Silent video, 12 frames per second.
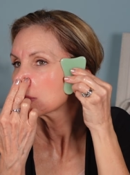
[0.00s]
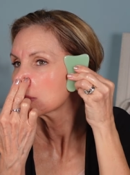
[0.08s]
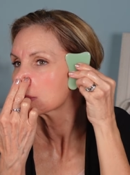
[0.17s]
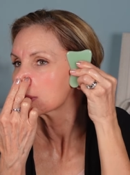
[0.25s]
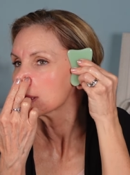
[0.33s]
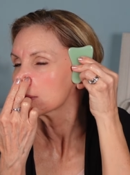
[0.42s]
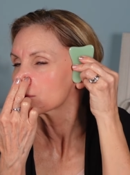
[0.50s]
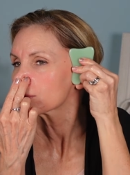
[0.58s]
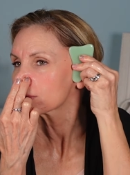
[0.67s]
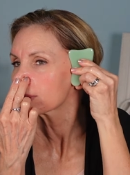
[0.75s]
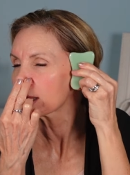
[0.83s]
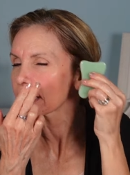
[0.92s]
It's
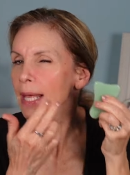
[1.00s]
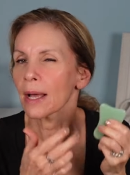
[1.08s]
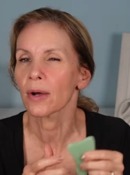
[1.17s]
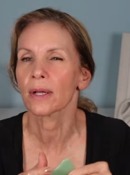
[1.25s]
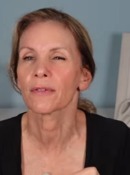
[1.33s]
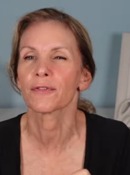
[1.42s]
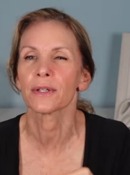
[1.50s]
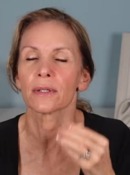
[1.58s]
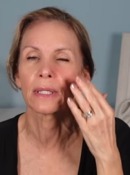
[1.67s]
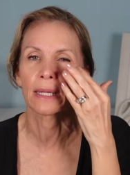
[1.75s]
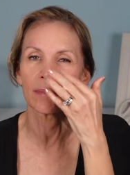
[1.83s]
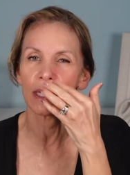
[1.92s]
interesting how i
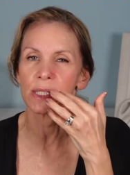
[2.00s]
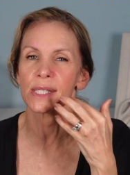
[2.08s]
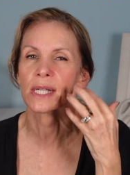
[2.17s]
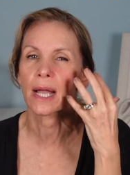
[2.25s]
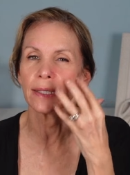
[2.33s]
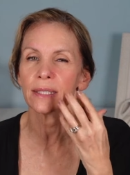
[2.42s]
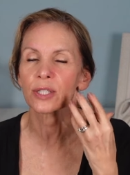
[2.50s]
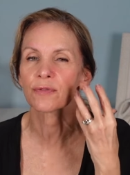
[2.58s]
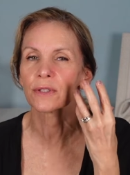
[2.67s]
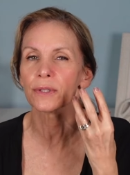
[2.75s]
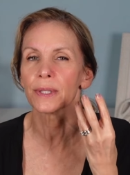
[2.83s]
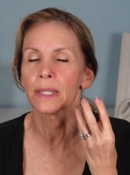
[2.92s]
feel like my sinus
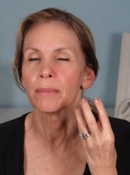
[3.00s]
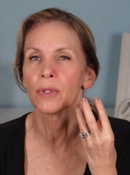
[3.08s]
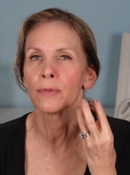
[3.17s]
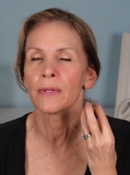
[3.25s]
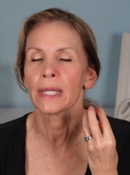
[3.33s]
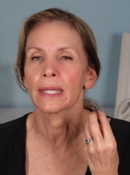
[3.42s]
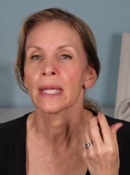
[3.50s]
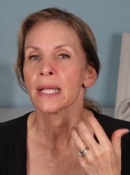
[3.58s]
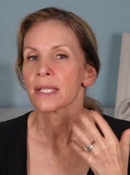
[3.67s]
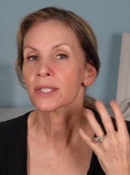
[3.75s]
fluid moving.